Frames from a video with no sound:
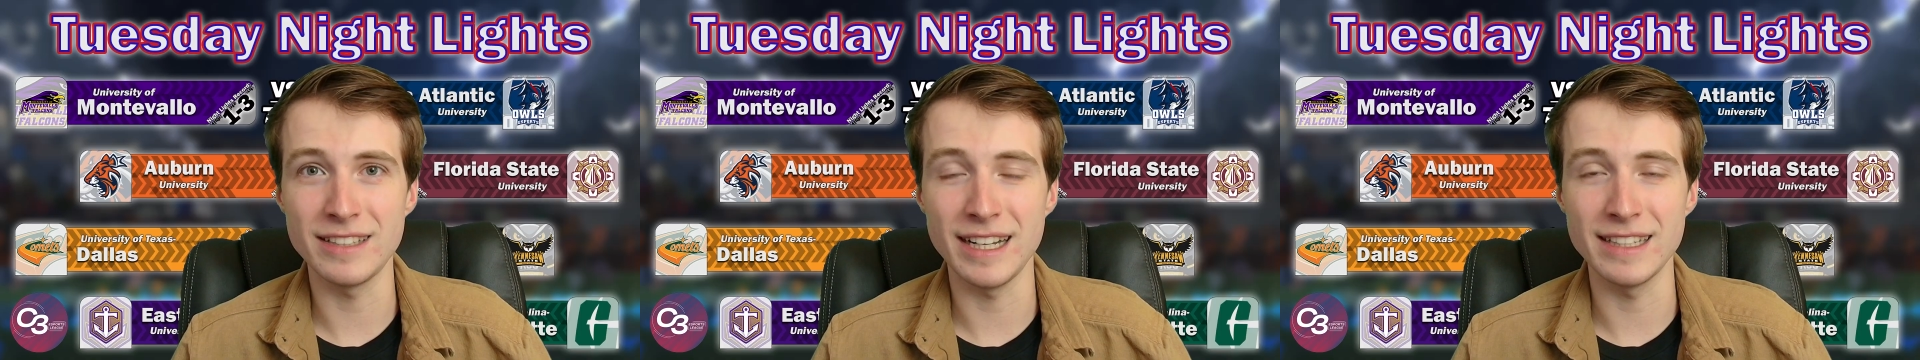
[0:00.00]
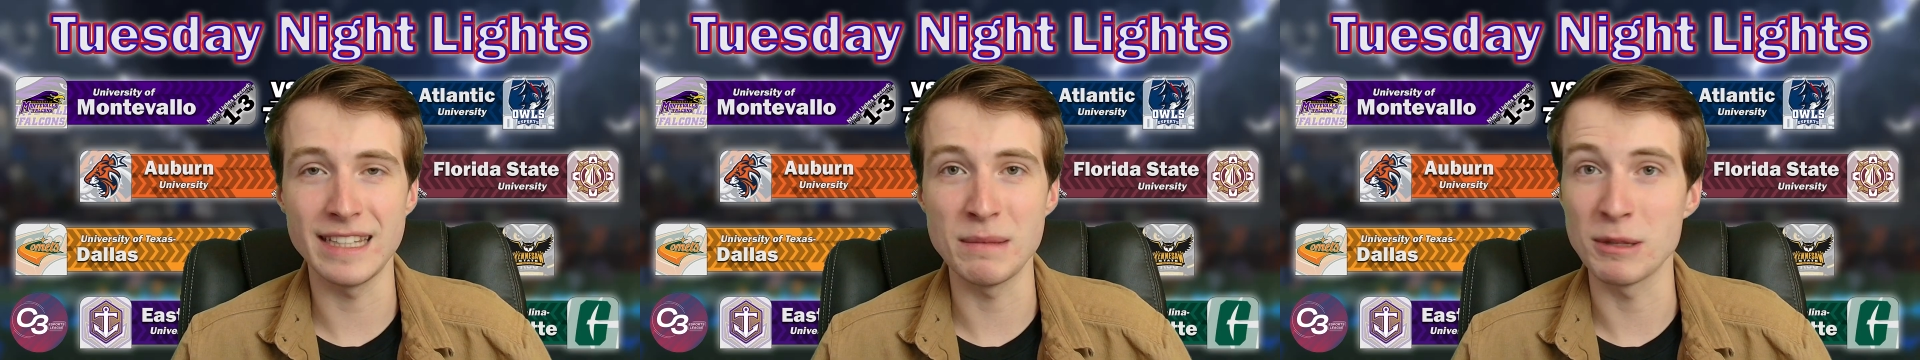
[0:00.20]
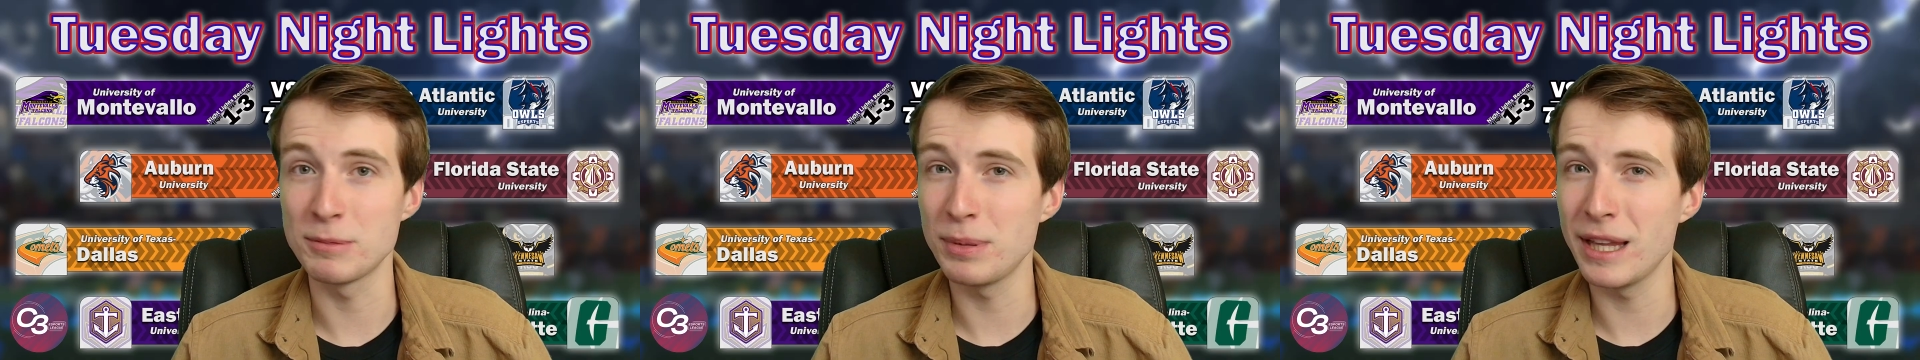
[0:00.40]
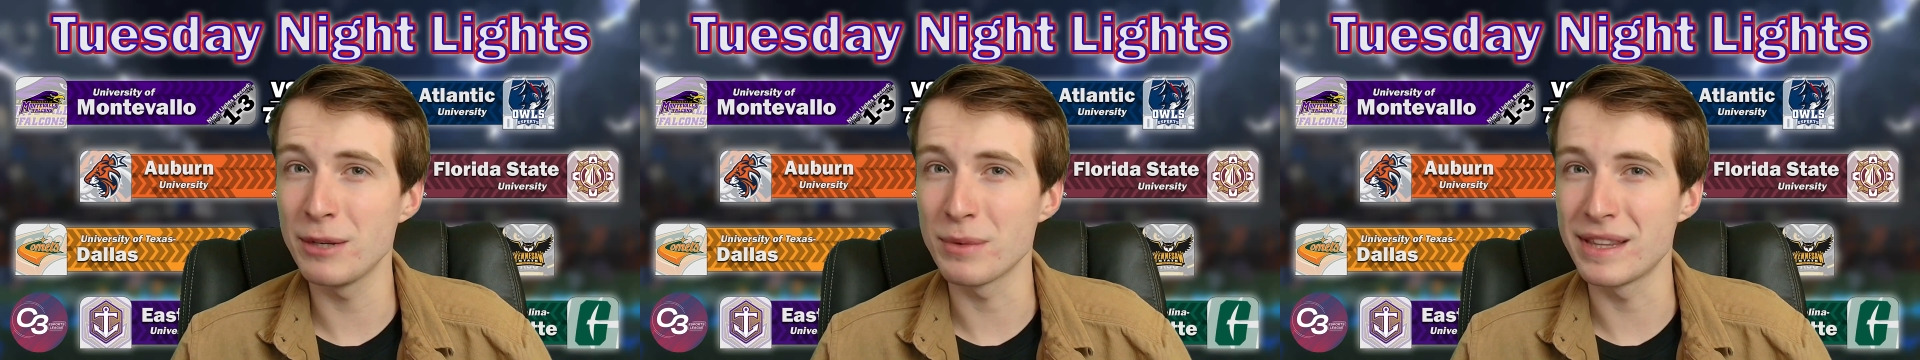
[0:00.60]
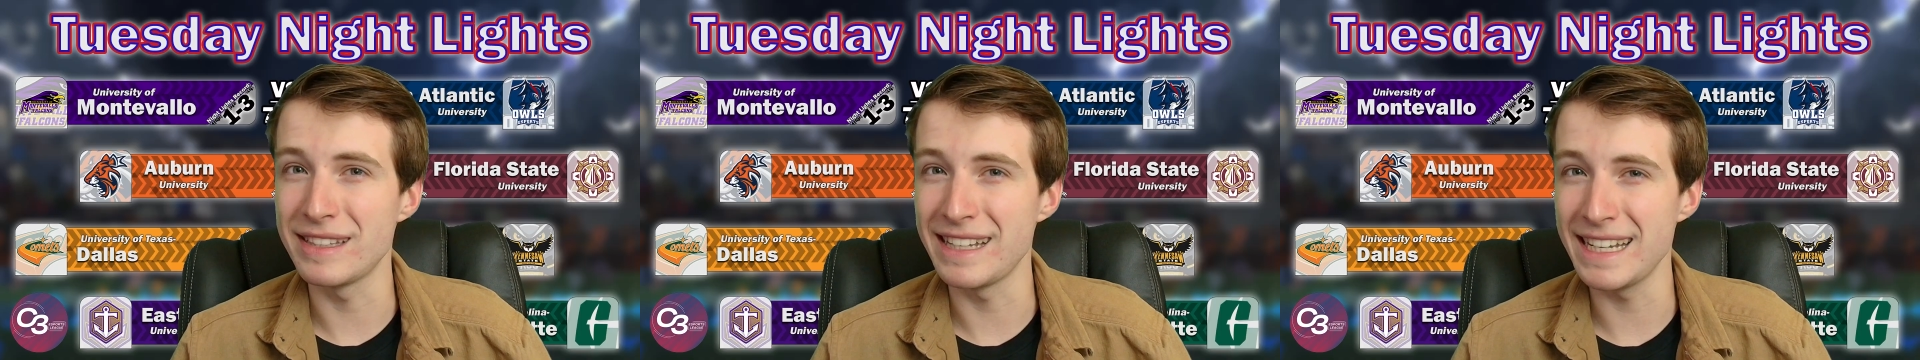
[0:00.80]
State team that's
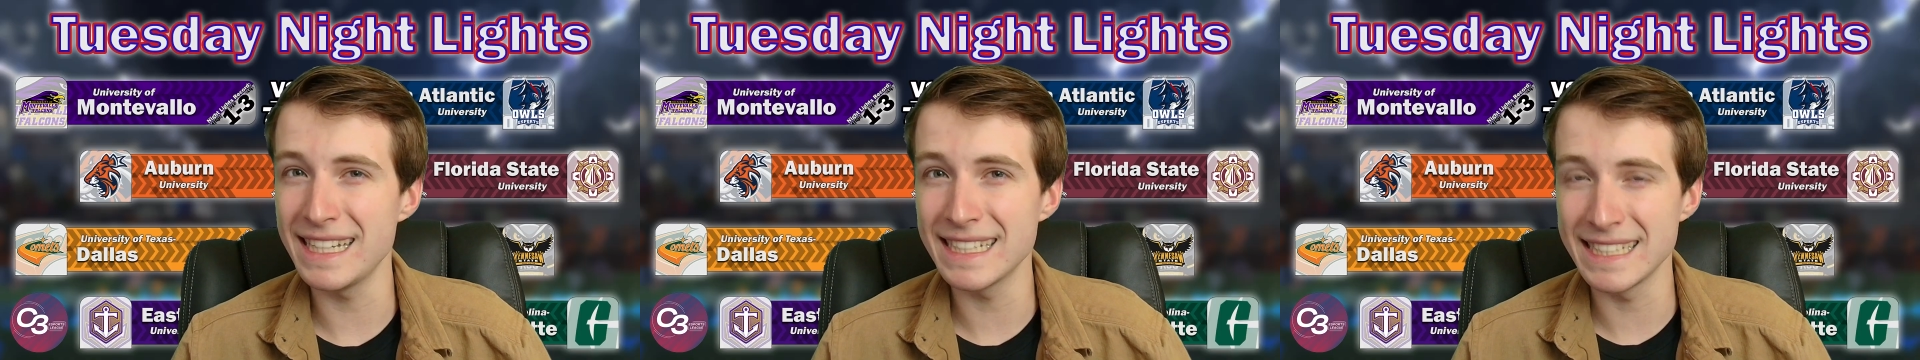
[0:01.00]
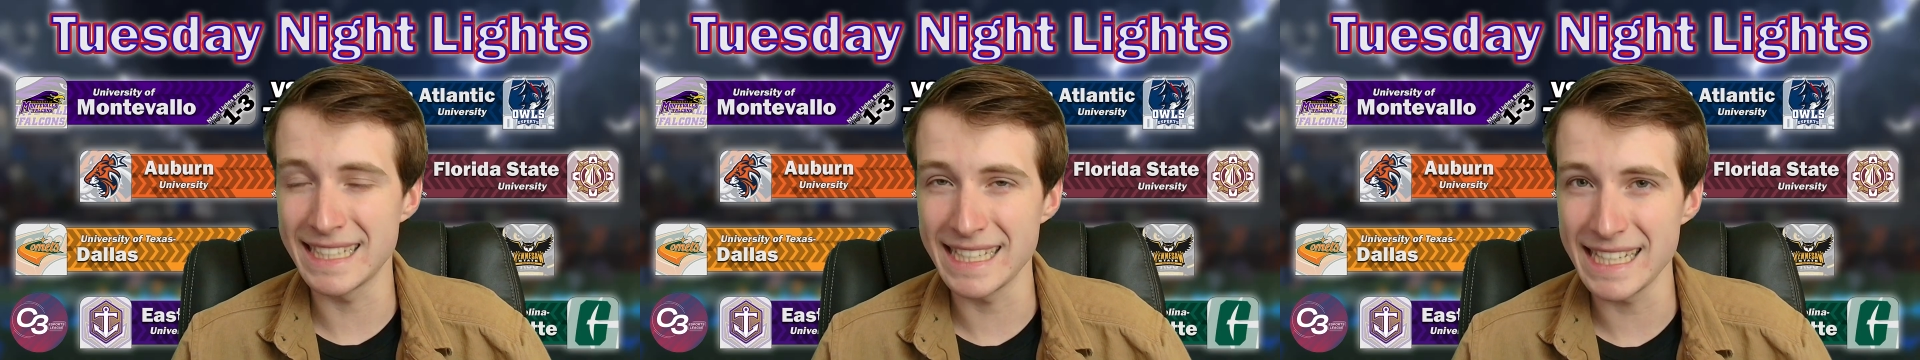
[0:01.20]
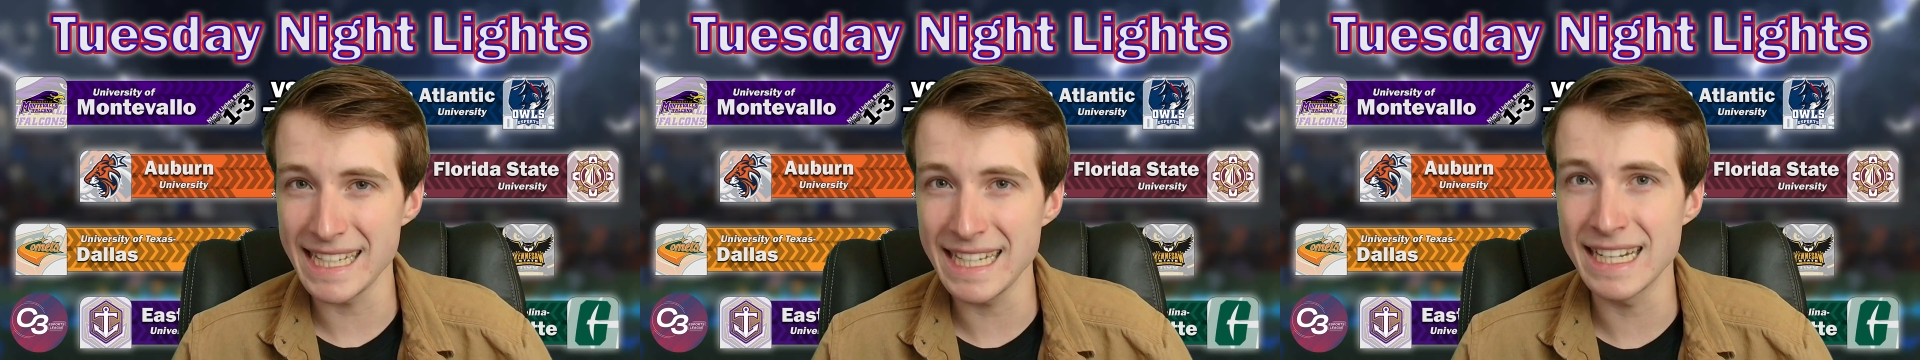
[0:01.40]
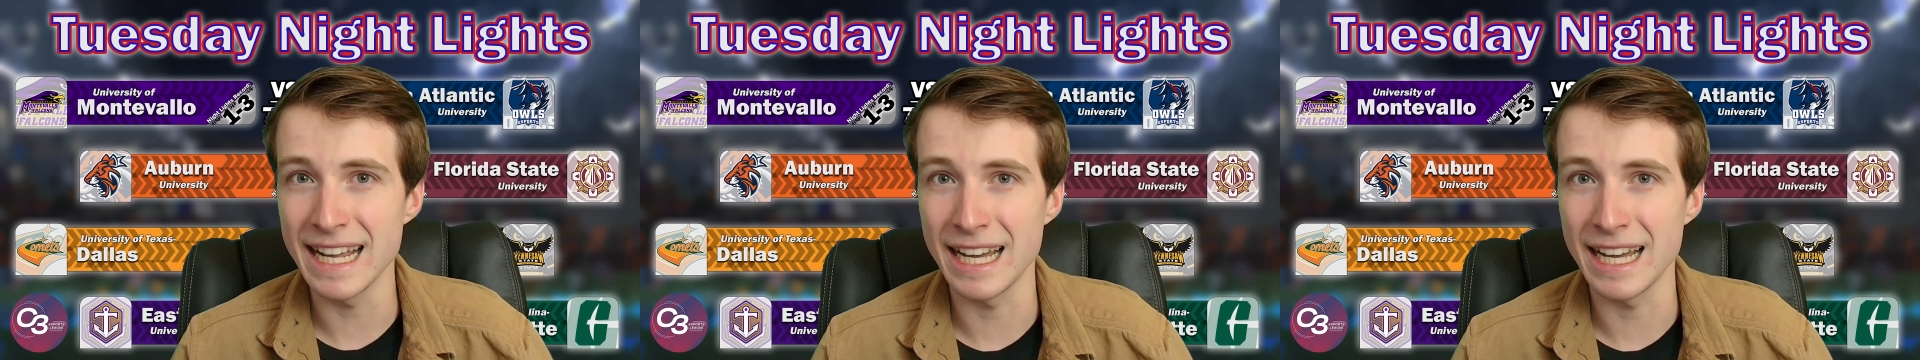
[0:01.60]
playing with TNT